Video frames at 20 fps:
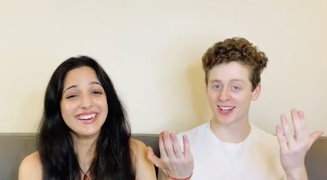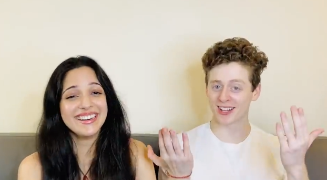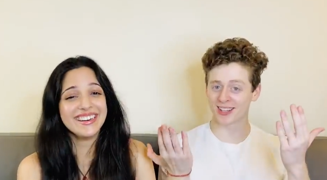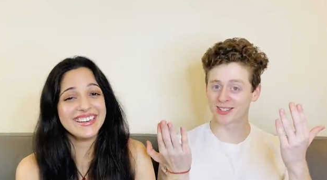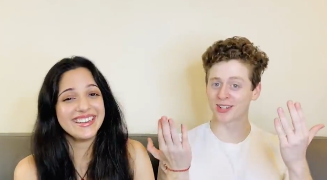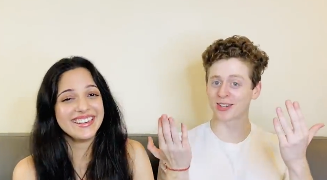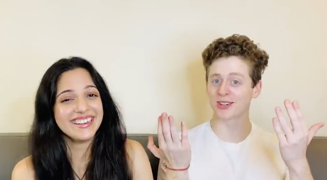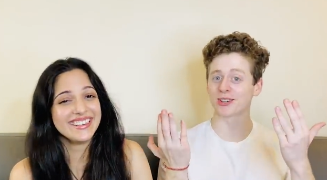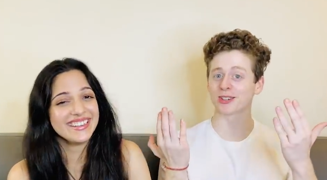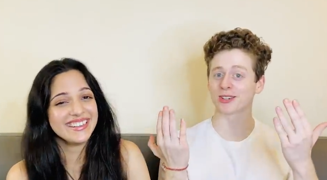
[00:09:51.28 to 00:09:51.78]

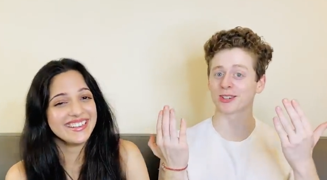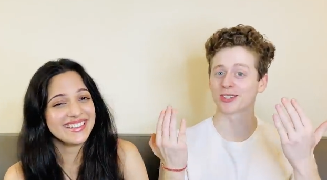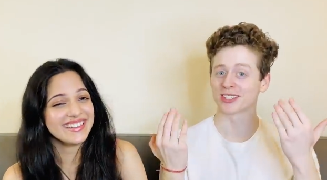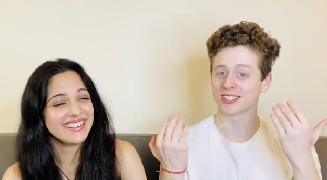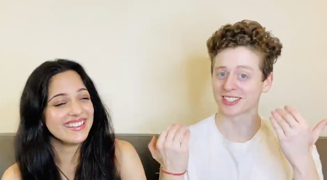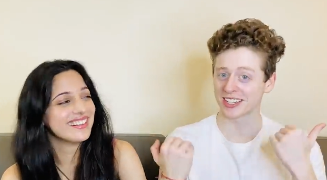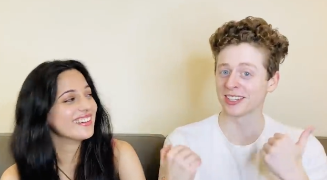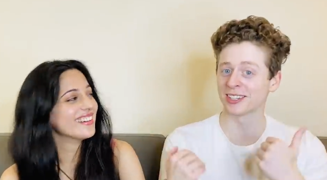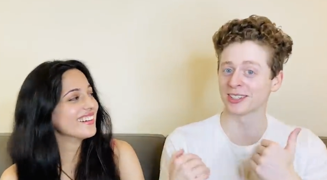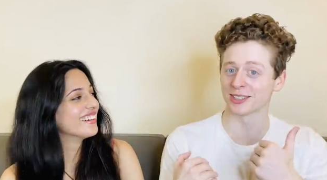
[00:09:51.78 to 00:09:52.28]
Speaker 1: to your
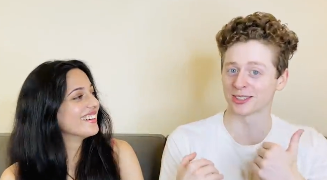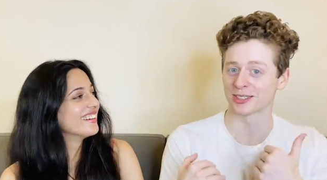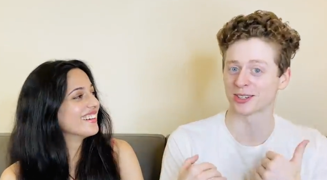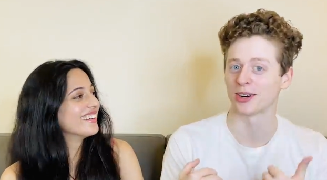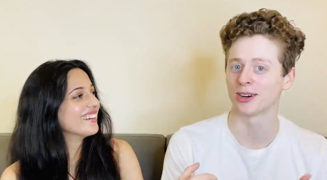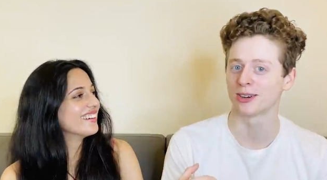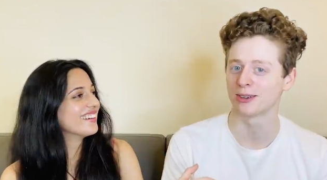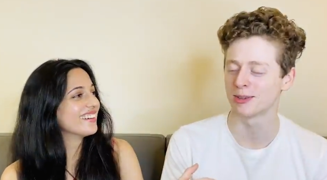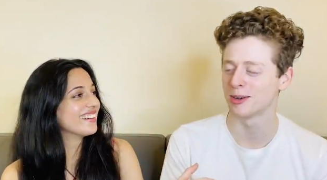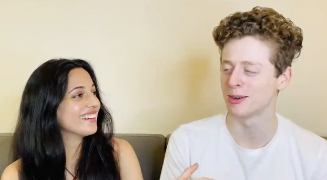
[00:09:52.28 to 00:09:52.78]
single
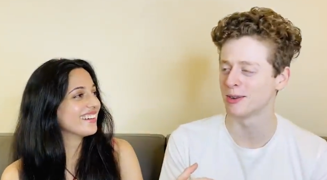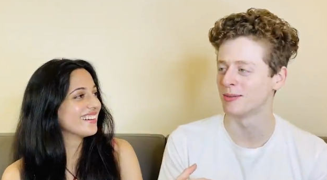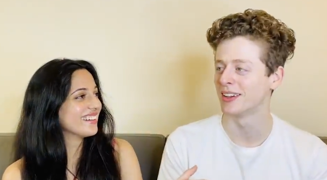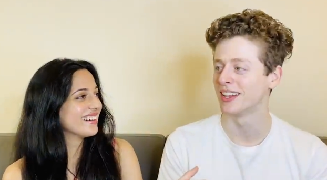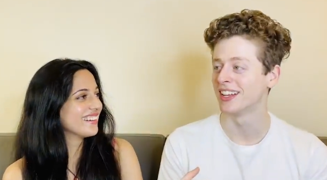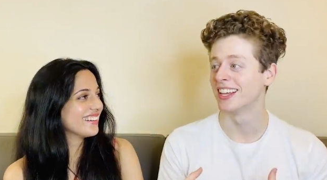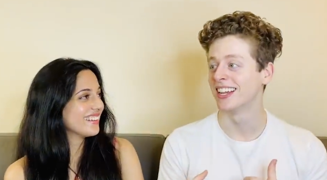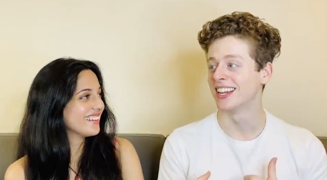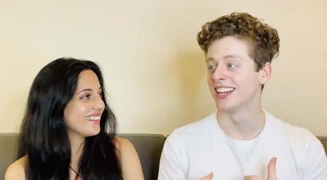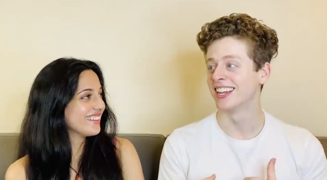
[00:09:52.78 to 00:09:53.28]
dorm room,
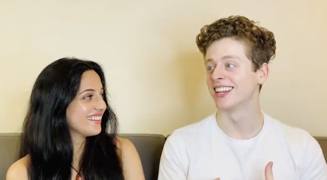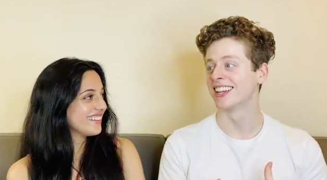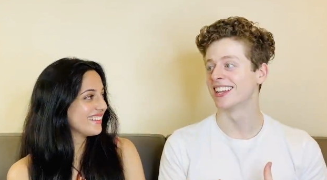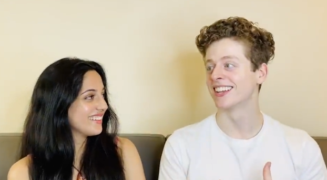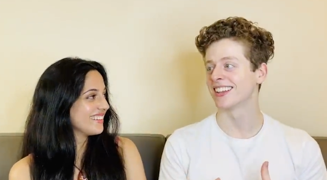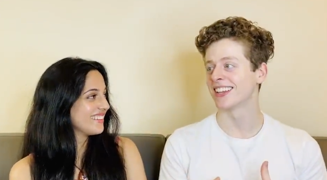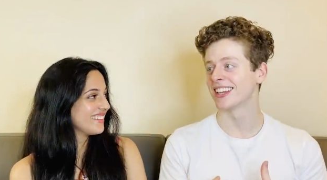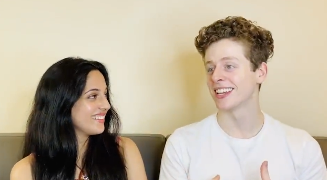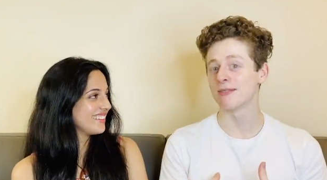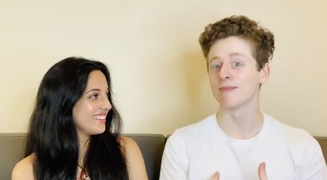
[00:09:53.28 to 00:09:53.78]

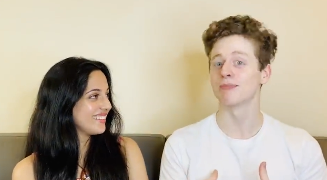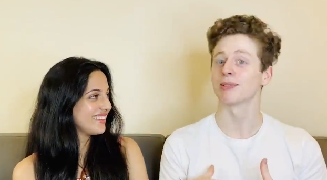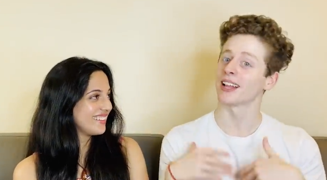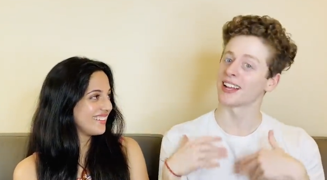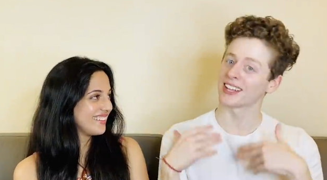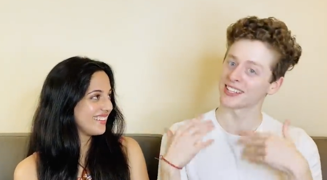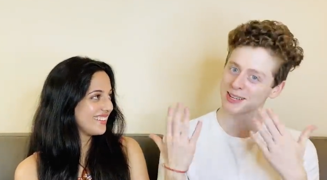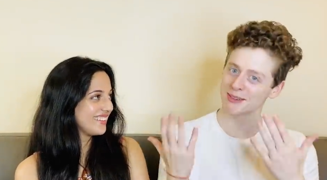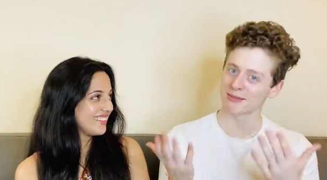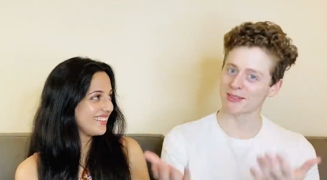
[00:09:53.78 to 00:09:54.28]
it
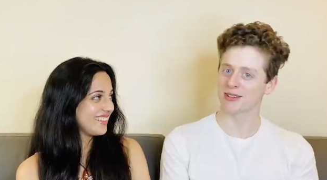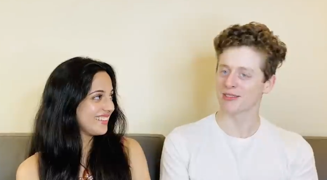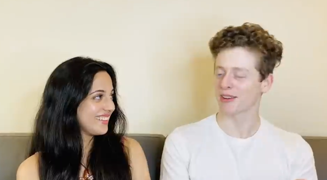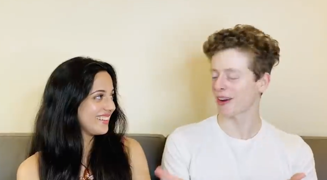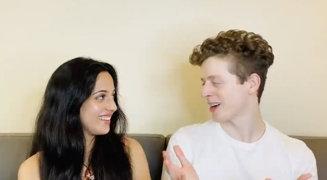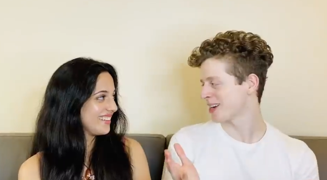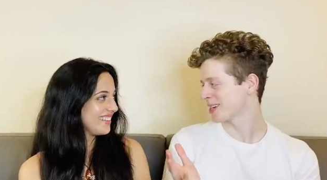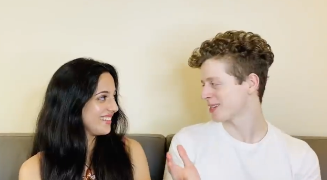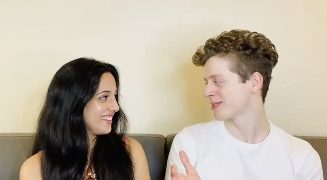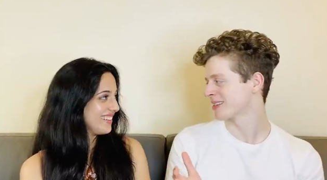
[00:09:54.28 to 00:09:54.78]
implies something
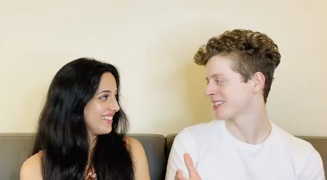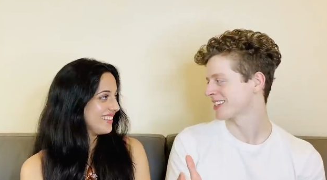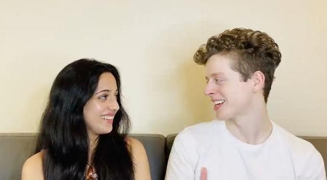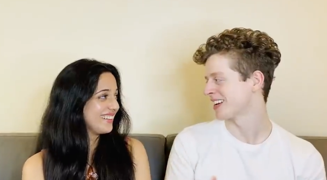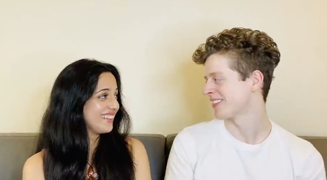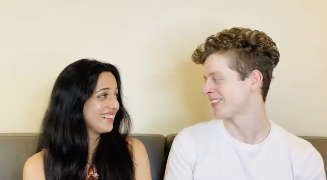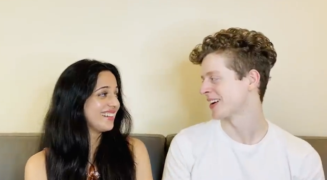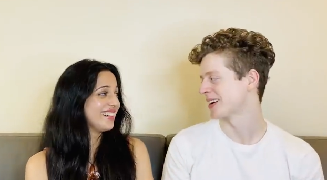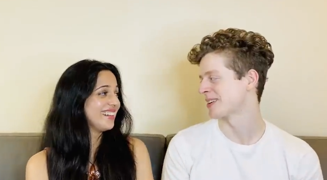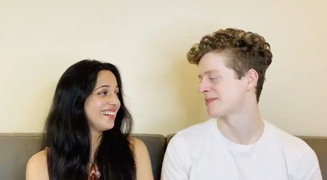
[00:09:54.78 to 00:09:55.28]
very
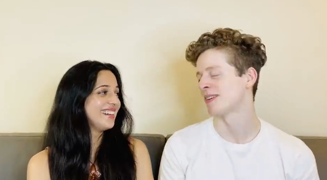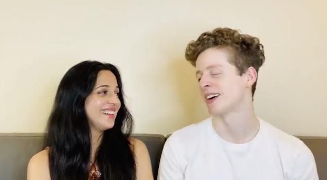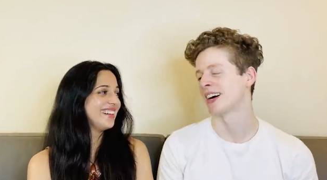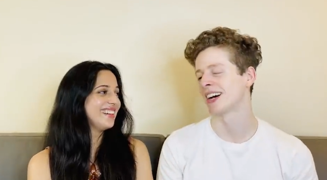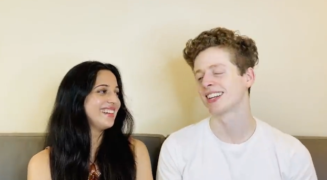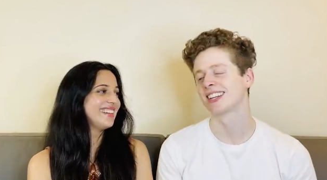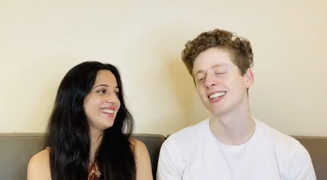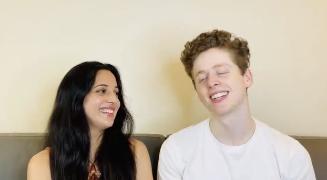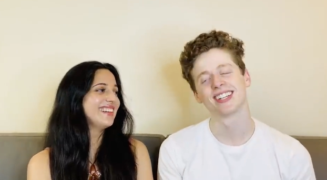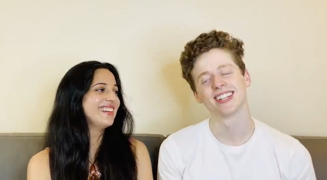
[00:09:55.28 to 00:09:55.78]
specific,
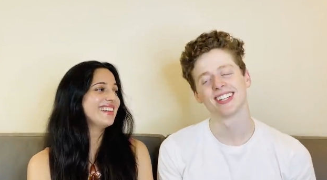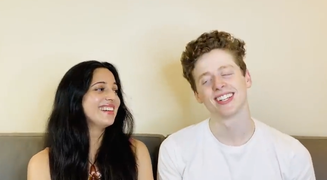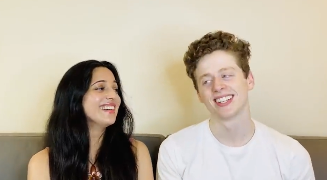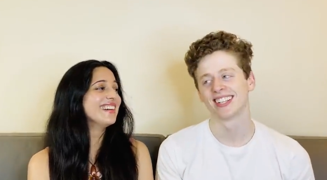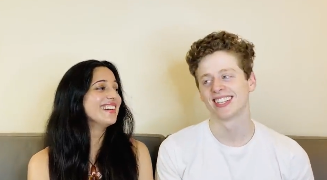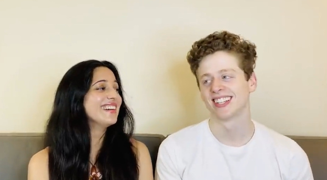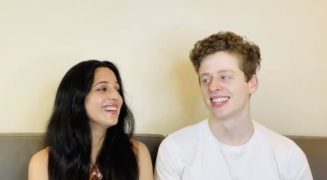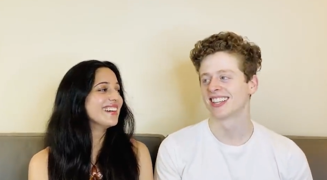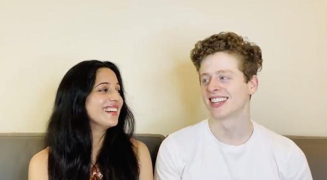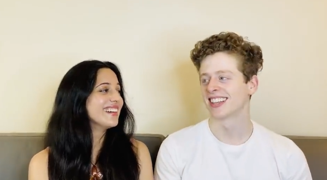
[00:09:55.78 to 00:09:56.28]
but
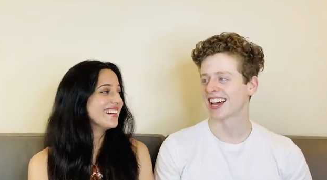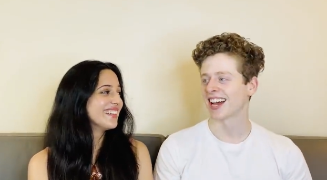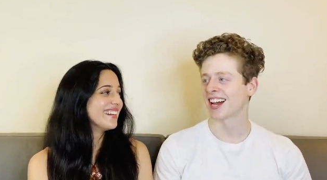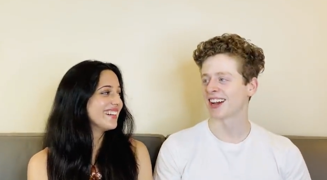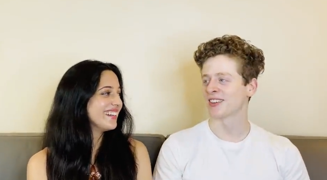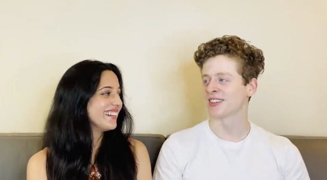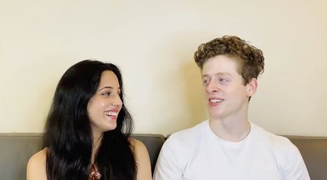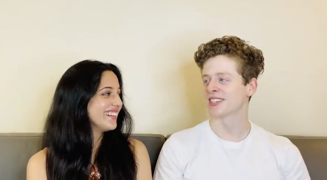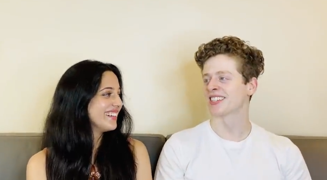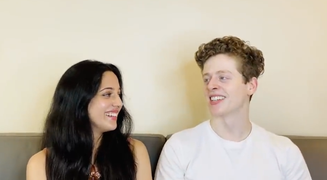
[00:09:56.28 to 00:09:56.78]

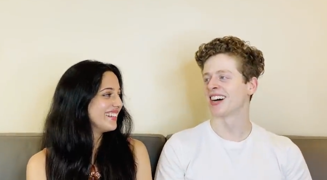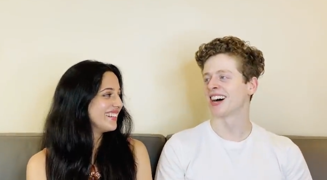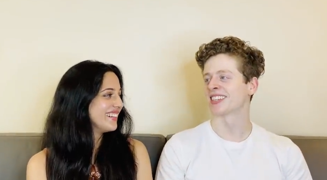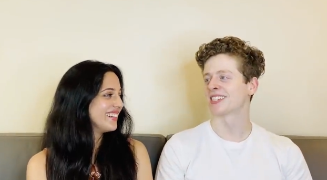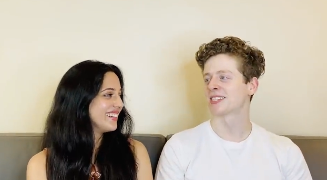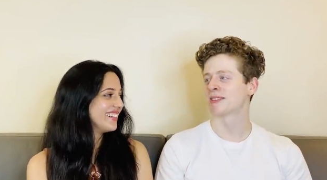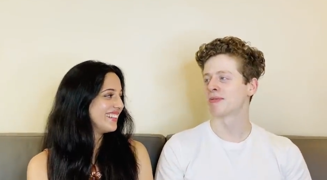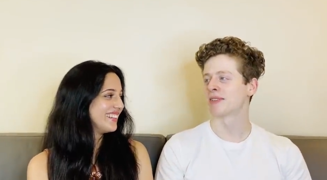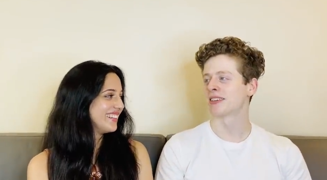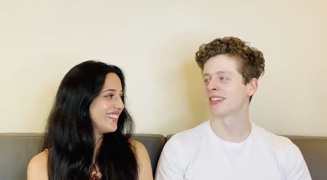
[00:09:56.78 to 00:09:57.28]
that was
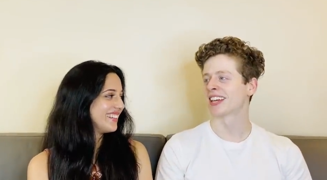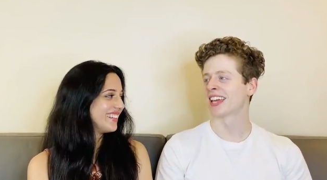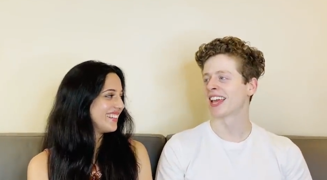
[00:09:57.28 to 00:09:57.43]
not to be the